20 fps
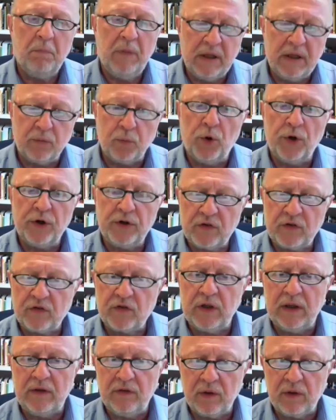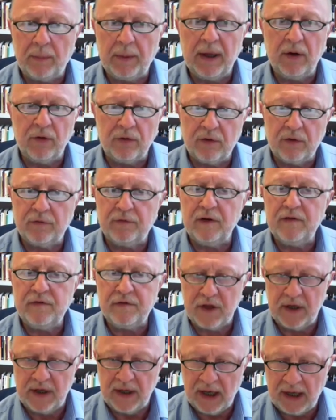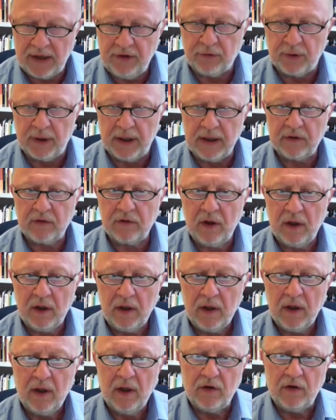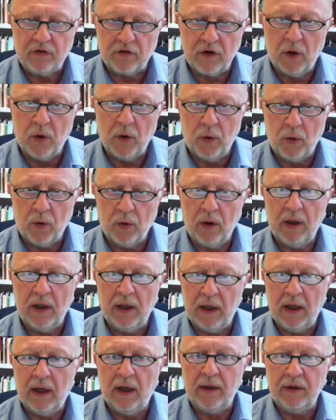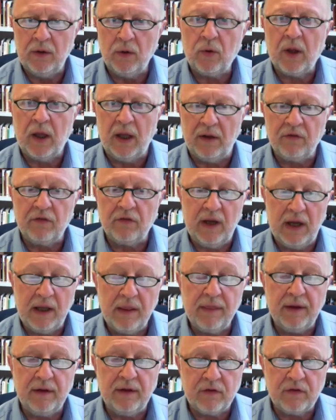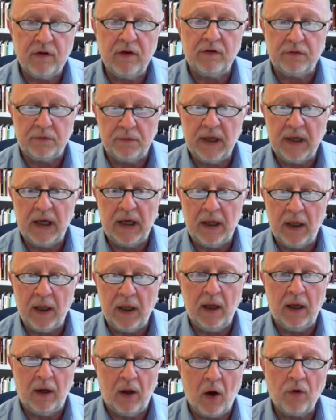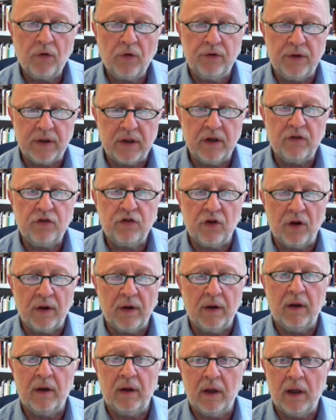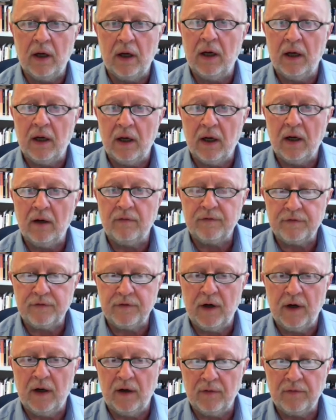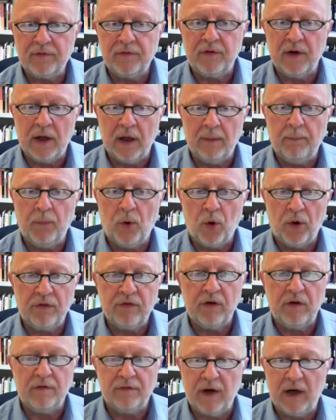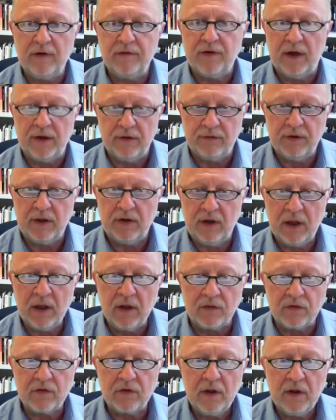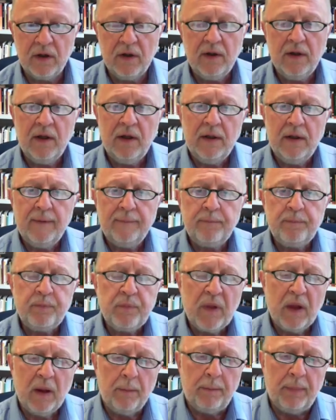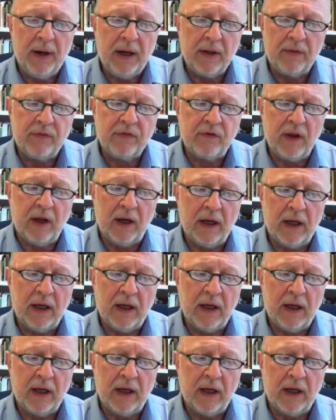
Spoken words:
it works since about 1500. So you can say this is really a long tradition of more than 500 years. But